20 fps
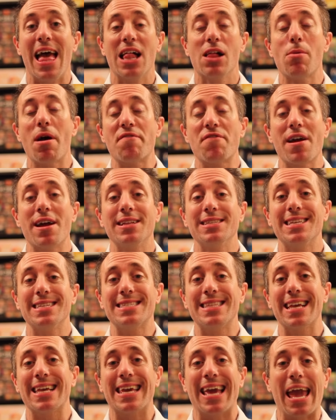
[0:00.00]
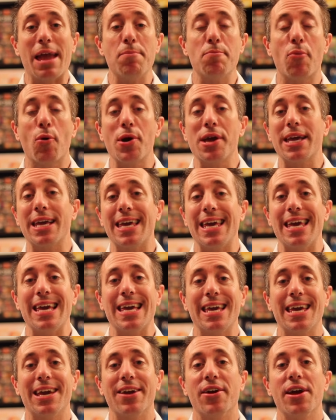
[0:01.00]
Hello my friends, it's the Game Boy
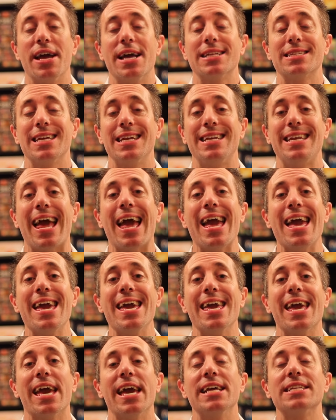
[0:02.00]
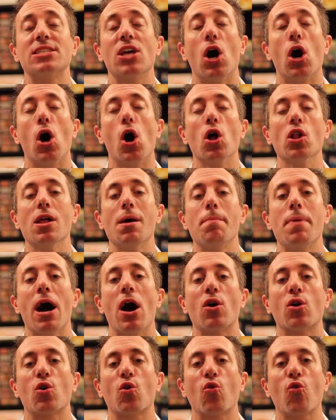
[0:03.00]
Geek here. Today it's all about